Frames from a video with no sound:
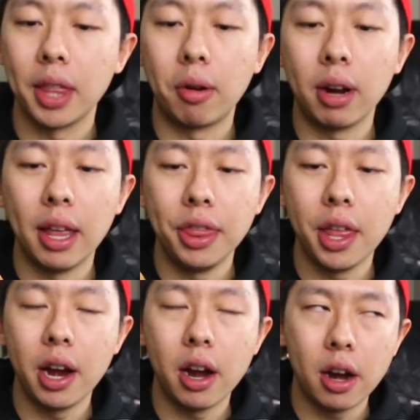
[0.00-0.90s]
They were in
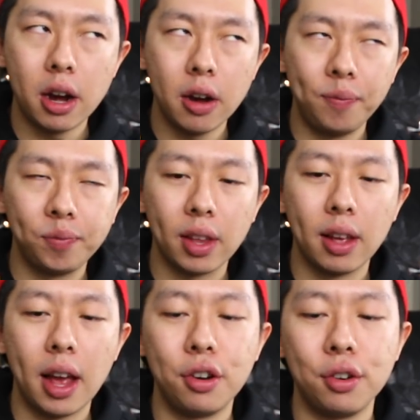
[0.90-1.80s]
their,
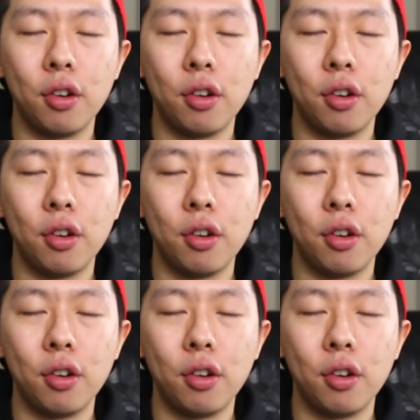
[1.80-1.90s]
I don't